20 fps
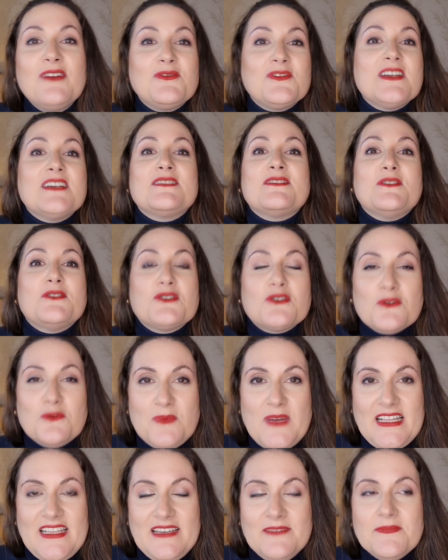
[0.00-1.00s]
tested so
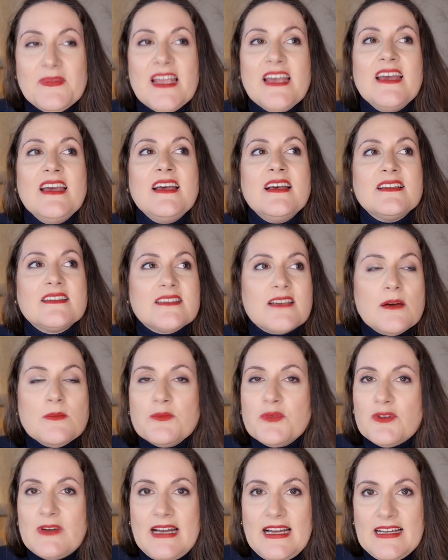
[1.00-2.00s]
many.
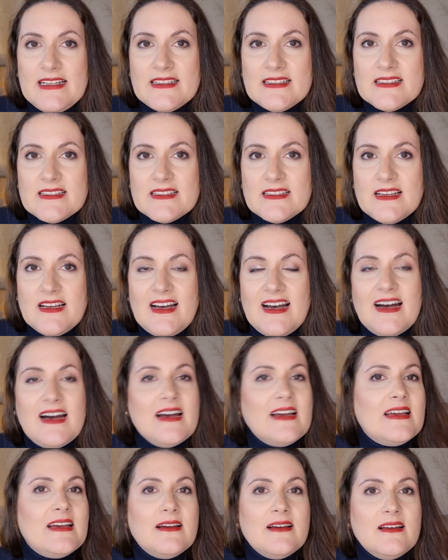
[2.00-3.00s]
Some brands
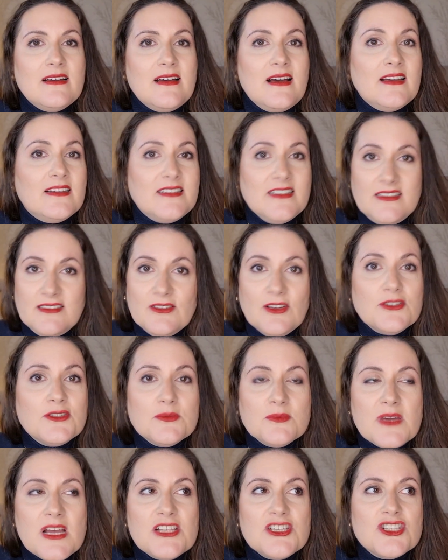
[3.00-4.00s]
I did
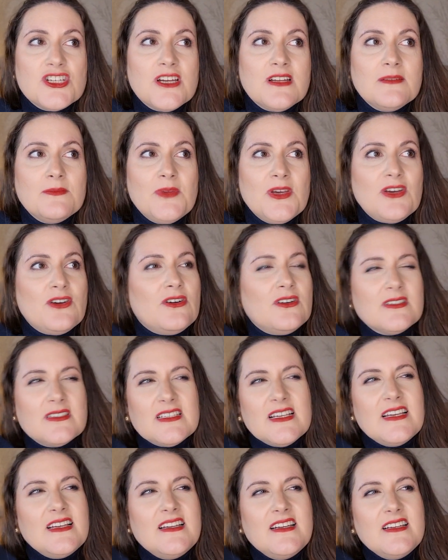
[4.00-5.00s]
not mention because
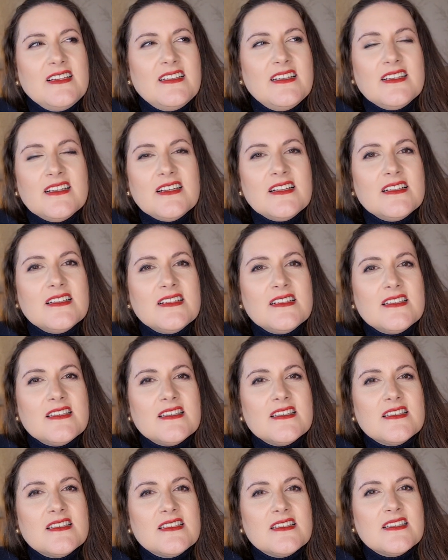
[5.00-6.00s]
they didn't
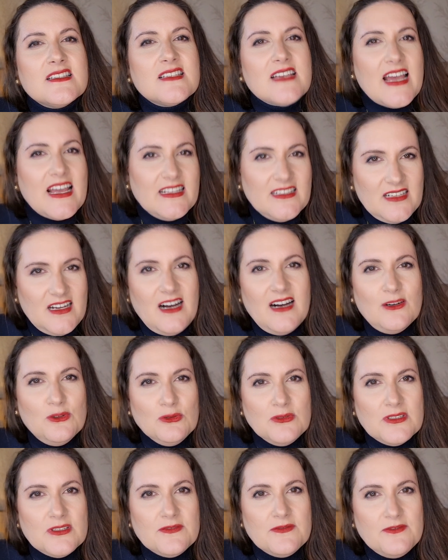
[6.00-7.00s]
stand
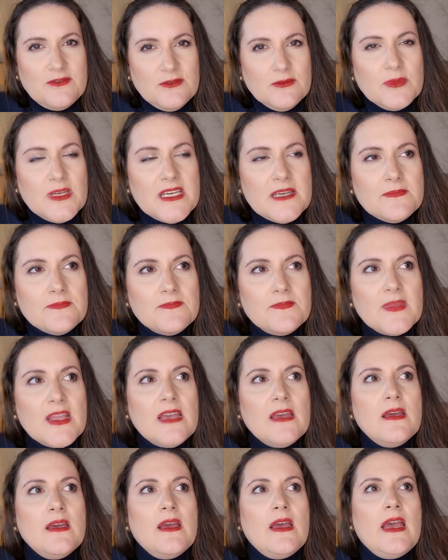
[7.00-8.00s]
out for me.
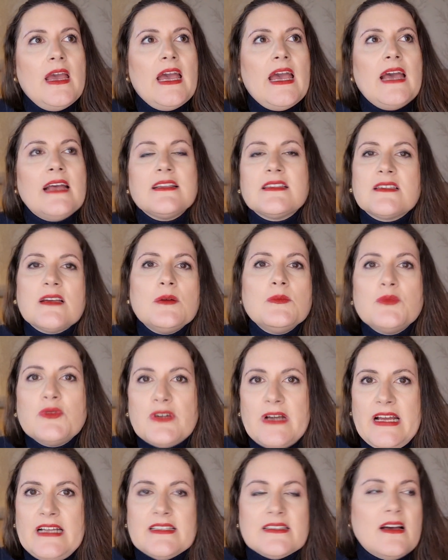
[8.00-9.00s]
And some
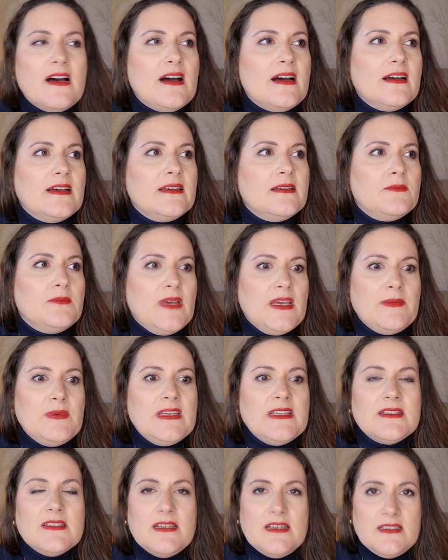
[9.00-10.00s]
brands, I
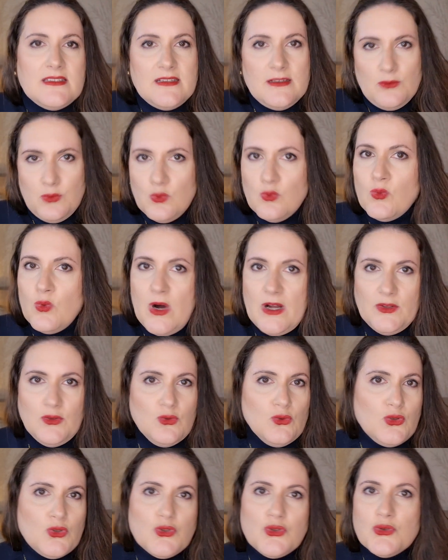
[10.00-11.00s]
maybe tested 1
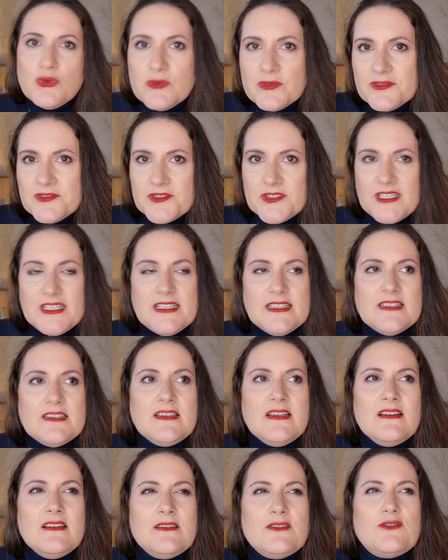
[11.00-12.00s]
or 2
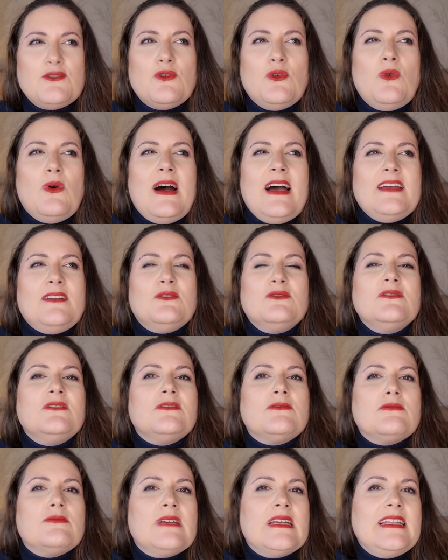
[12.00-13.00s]
fragrances, so I
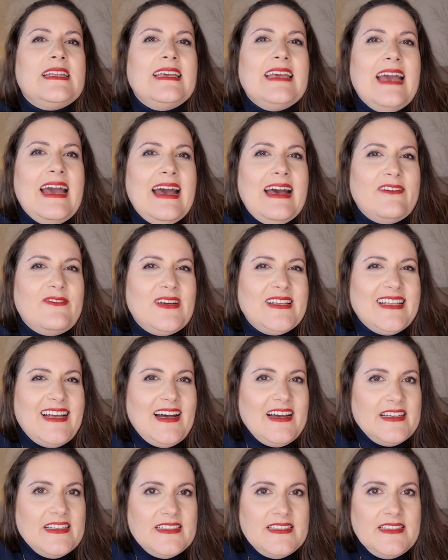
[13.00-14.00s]
don't really have an
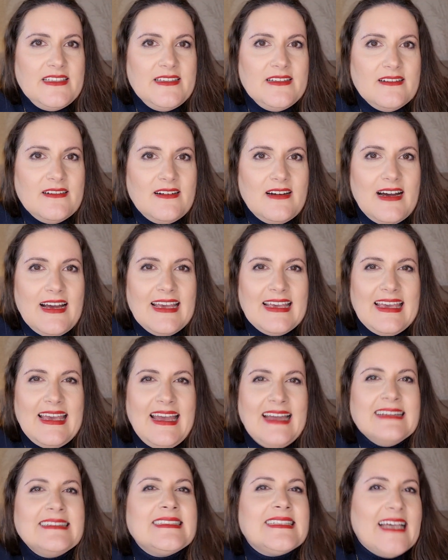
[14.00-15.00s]
idea. I
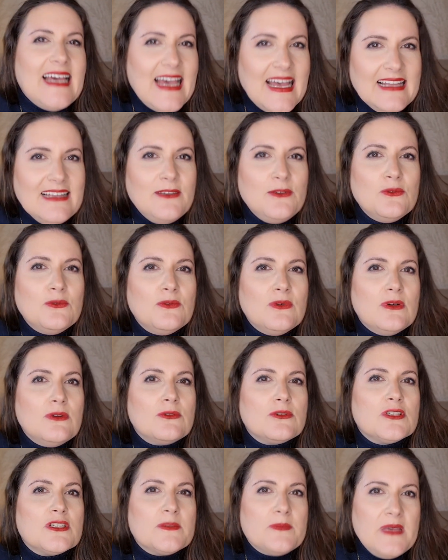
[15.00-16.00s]
can't tell you
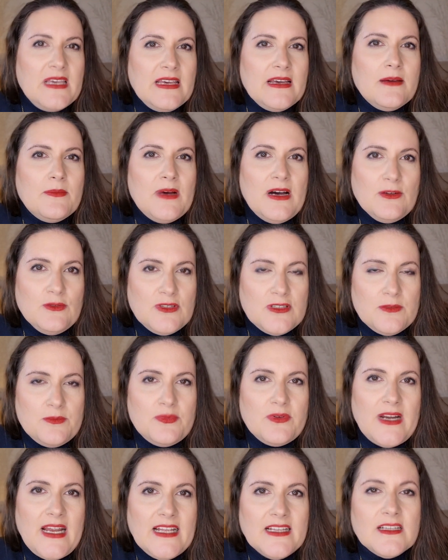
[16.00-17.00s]
or speak about the
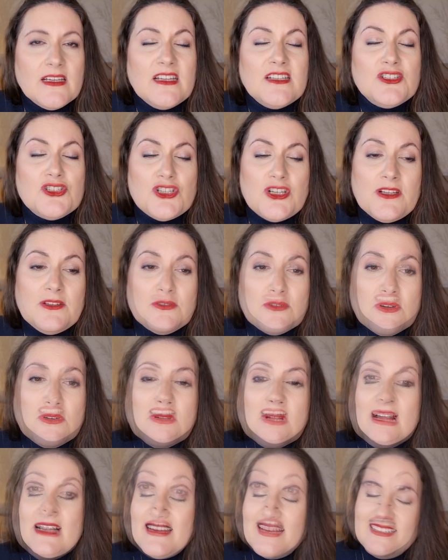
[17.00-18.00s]
brand in
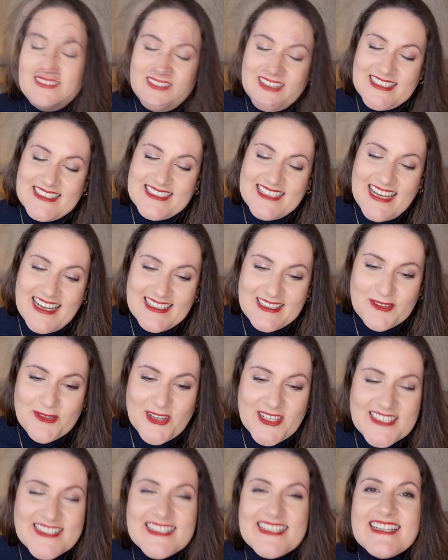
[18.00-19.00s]
general. Anyway, that
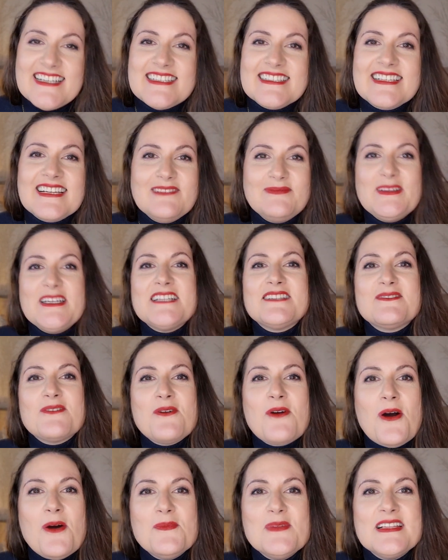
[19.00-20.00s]
was it. Tell me in the
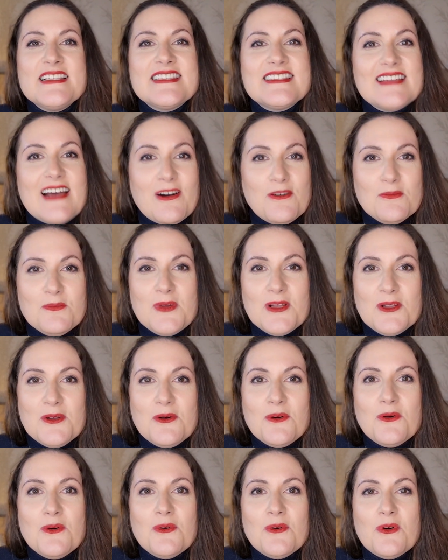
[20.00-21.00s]
comments down
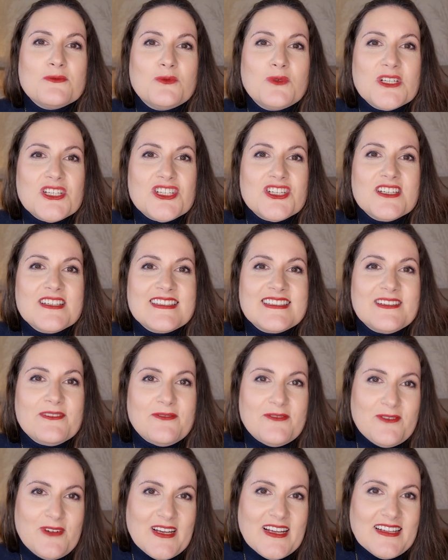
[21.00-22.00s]
below which is the
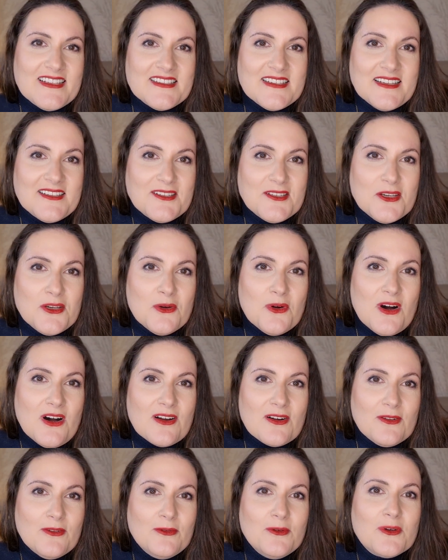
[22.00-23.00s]
fragrance that you
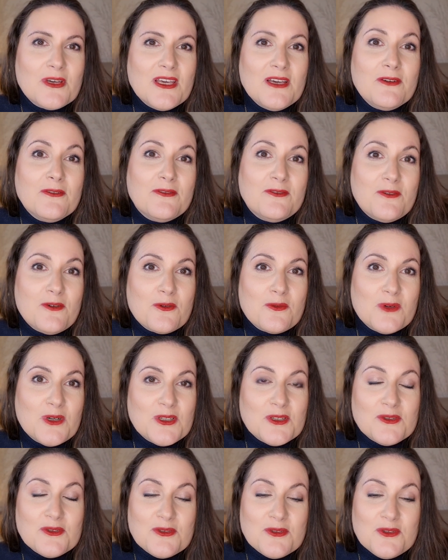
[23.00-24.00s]
are looking
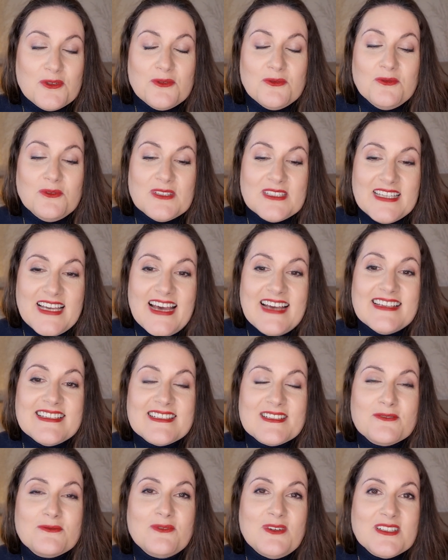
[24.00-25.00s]
forward to
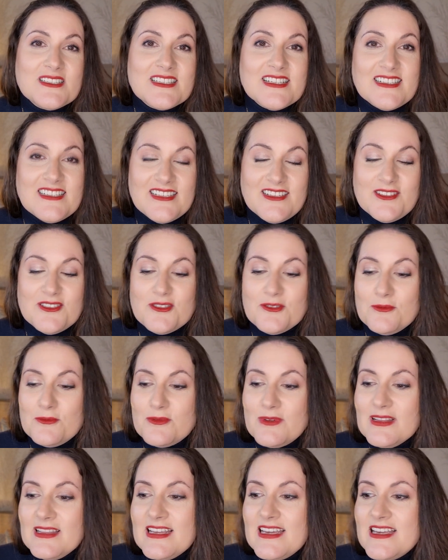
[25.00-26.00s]
test once it is
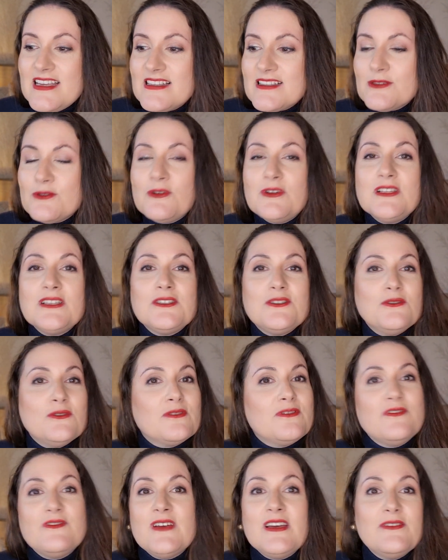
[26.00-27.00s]
released, and
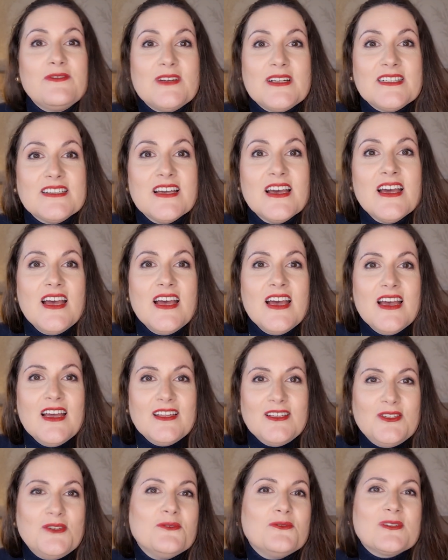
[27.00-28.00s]
your favorite
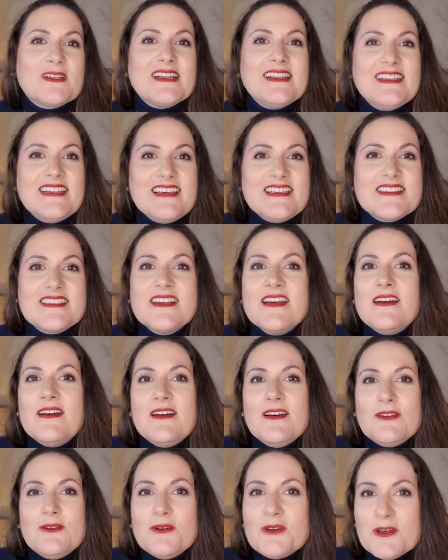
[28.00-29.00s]
new release.
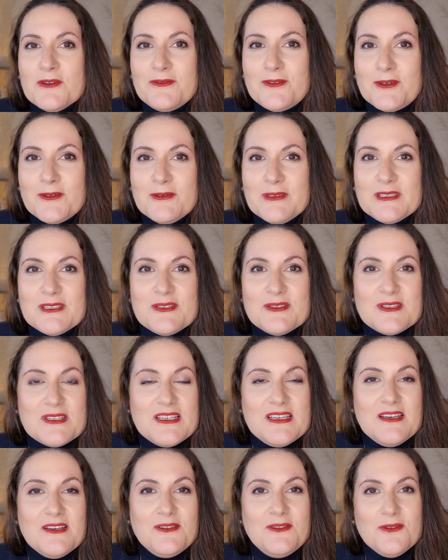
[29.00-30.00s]
Looking forward to
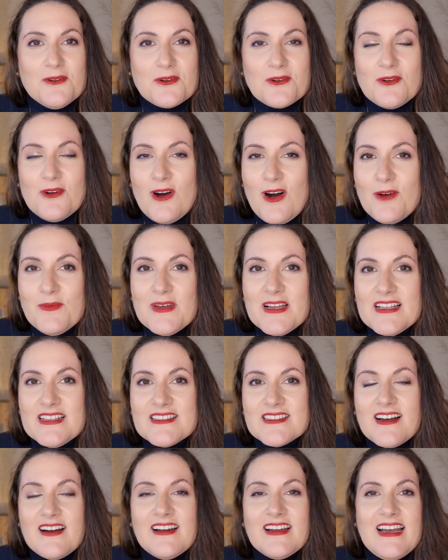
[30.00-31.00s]
see your
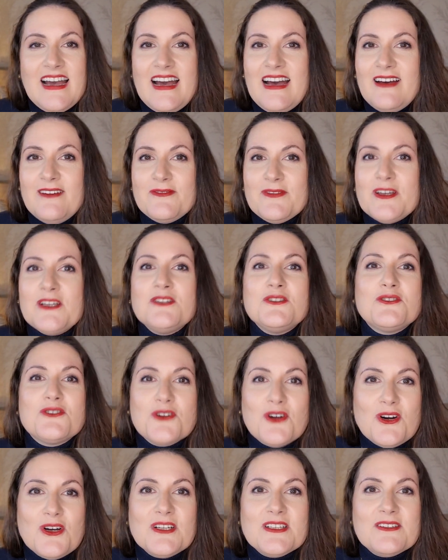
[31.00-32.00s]
comments. I have
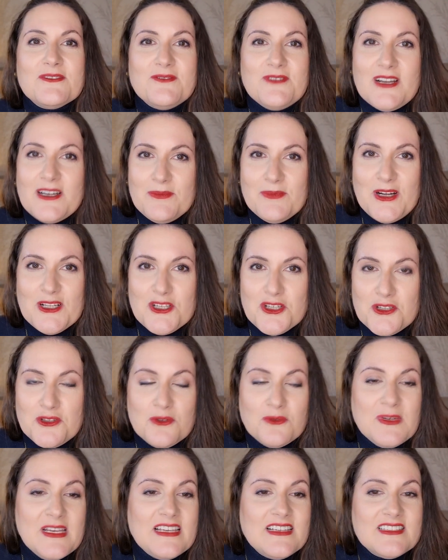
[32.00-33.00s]
enjoyed very much
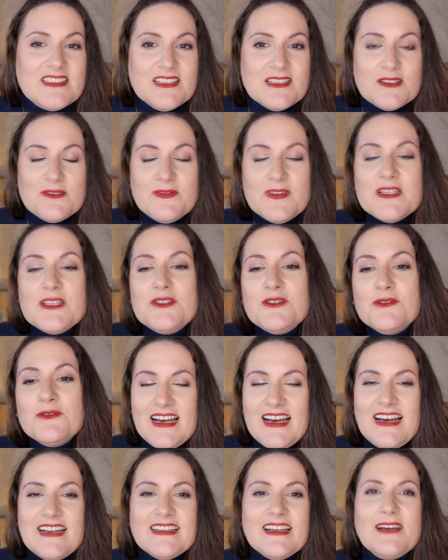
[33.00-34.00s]
doing this video,
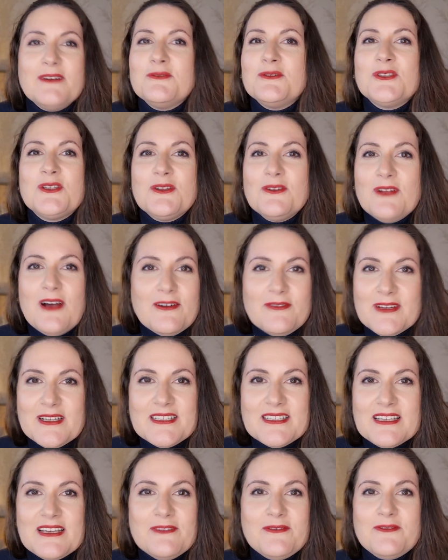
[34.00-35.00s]
and I would love
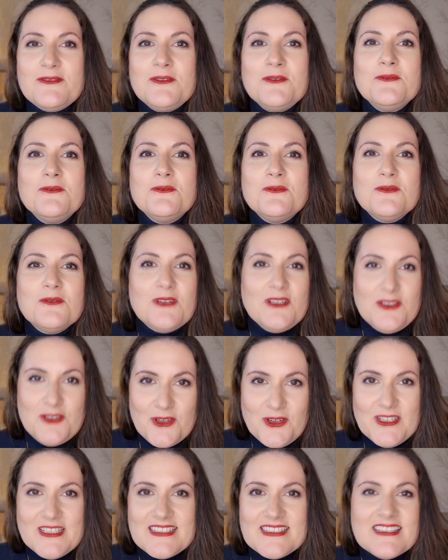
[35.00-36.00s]
it if you
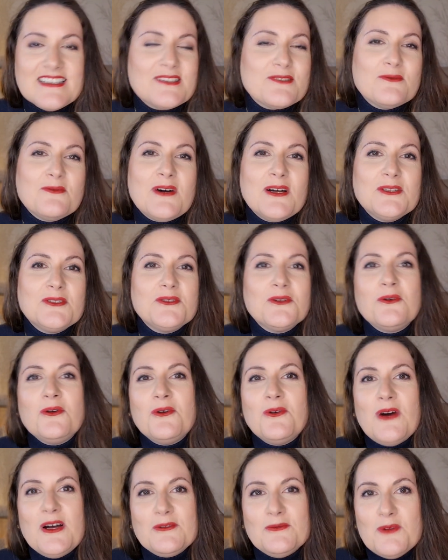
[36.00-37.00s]
enjoyed this one to
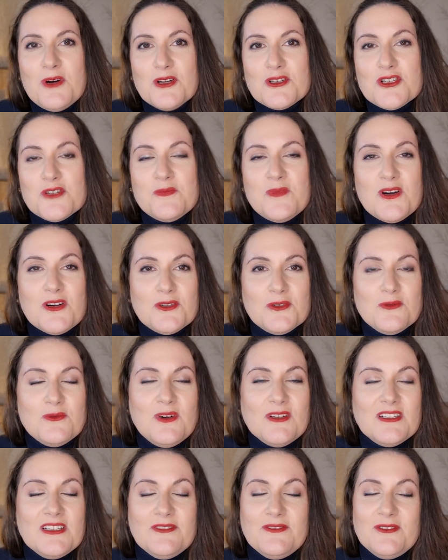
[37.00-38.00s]
go and watch part
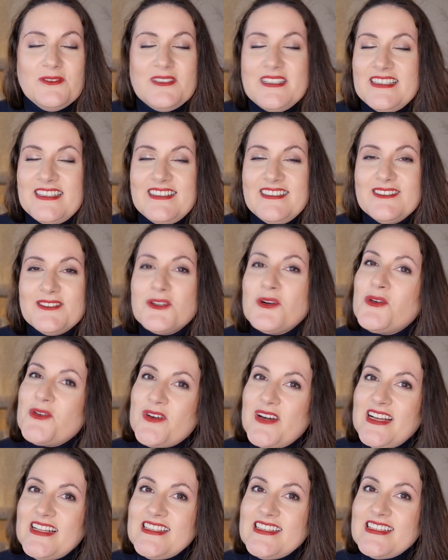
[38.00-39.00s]
1 if you didn't
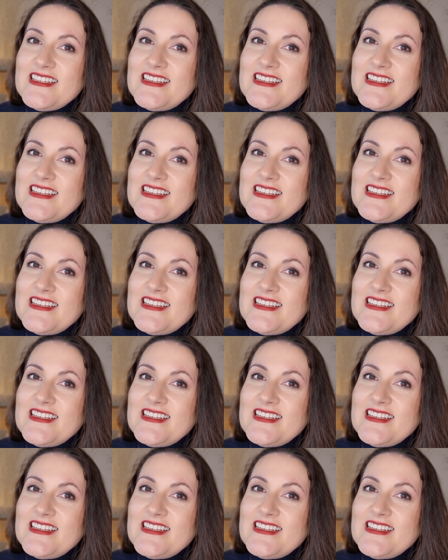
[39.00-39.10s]
already.